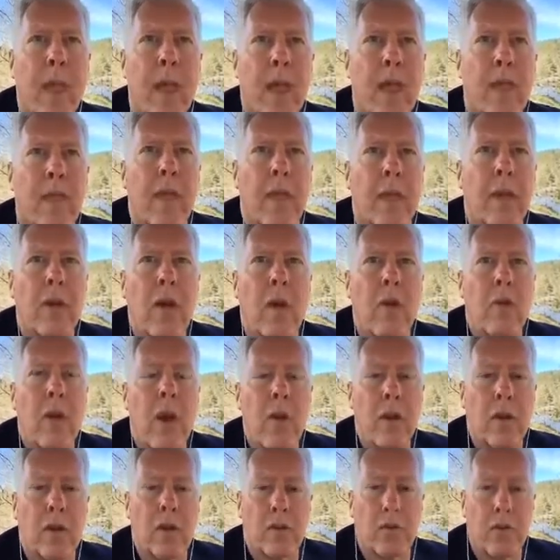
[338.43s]
they don't know
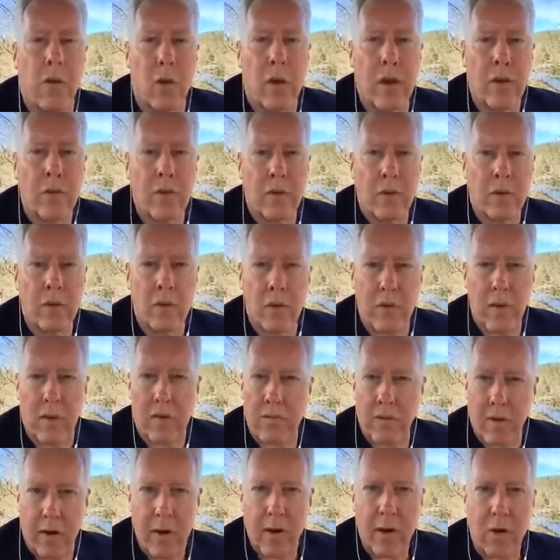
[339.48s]
his voice, and so they're
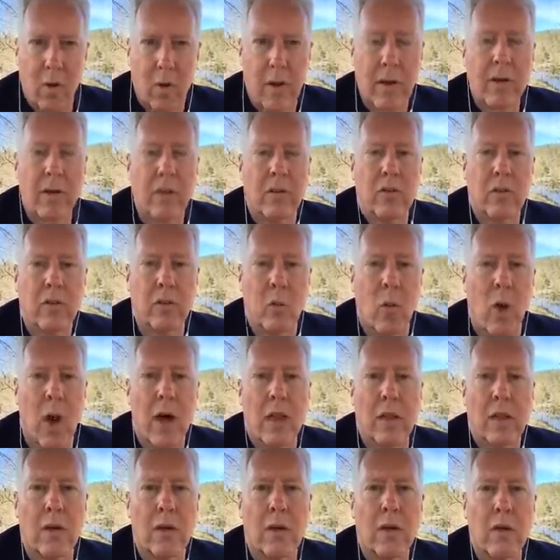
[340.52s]
very quick to
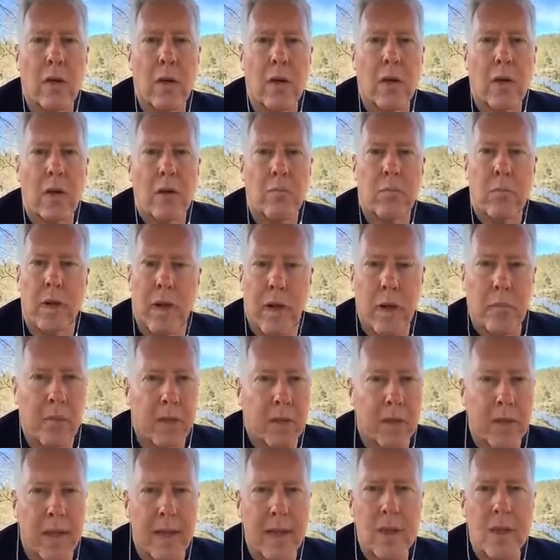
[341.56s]
swallow
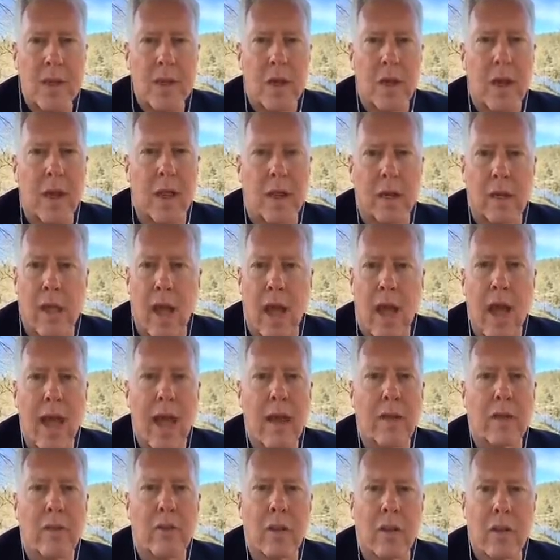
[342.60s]
manipulation and
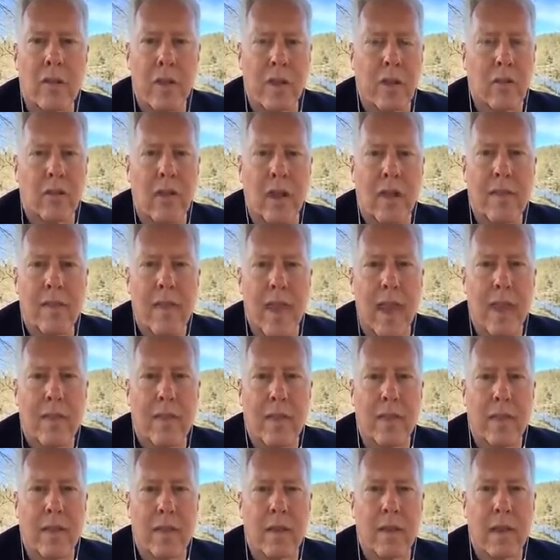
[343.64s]
lies and things like
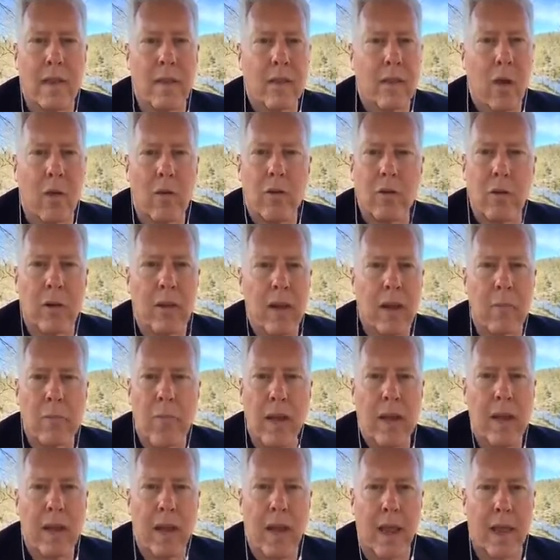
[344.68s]
that don't really
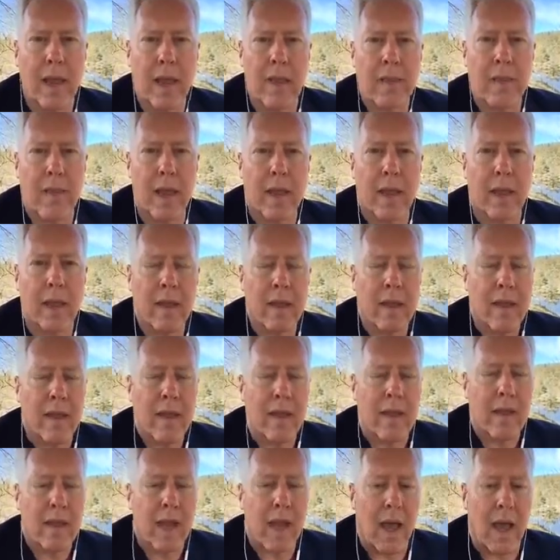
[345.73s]
mean anything.
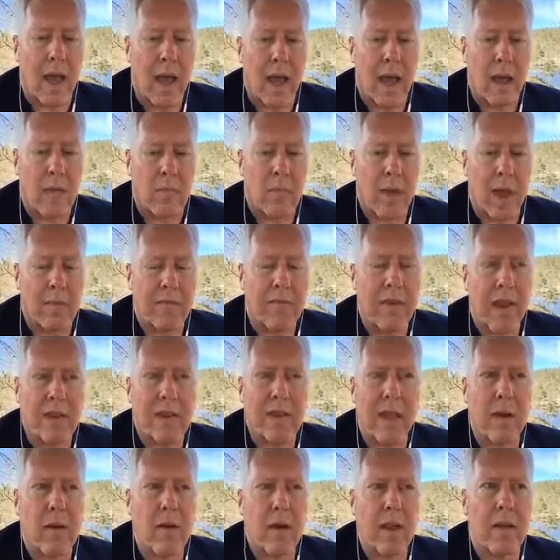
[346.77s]
In fact,
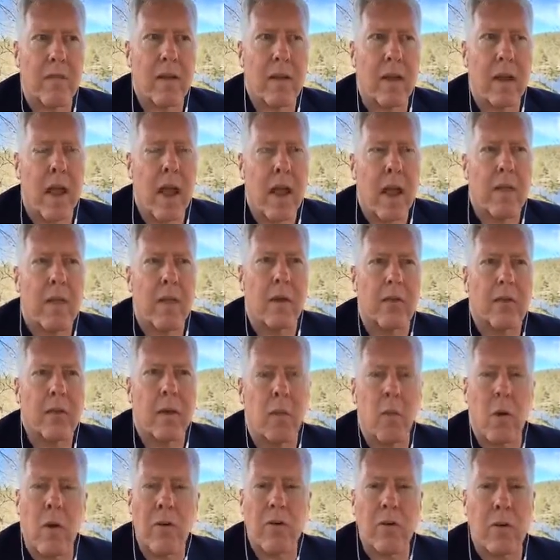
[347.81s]
they'll see
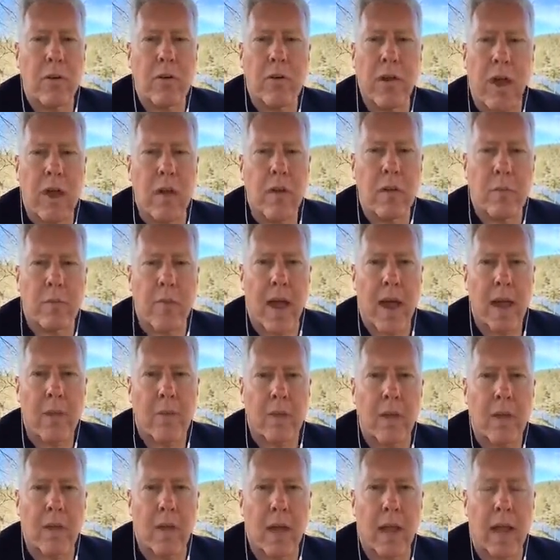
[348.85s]
one verse out of the
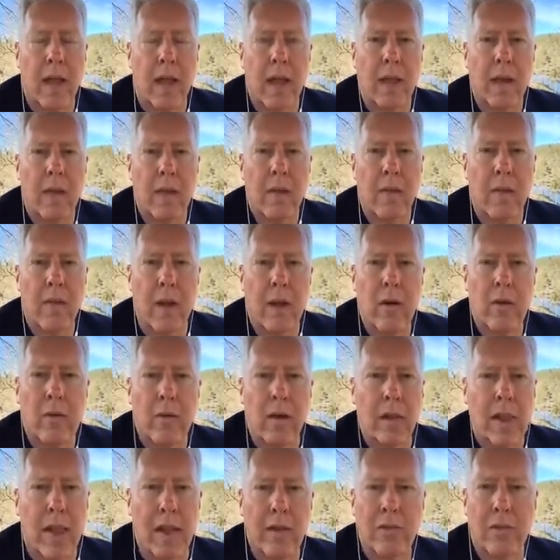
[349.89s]
Bible and they don't
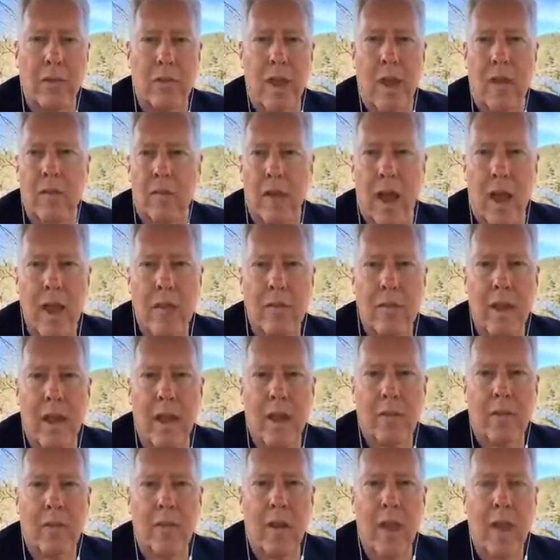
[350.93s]
realize it's out of
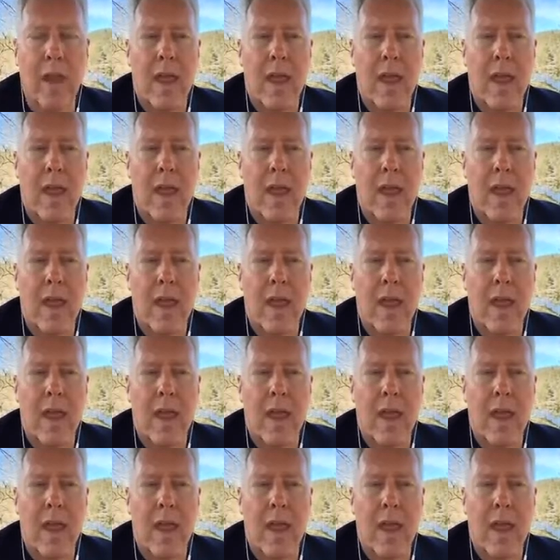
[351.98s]
context,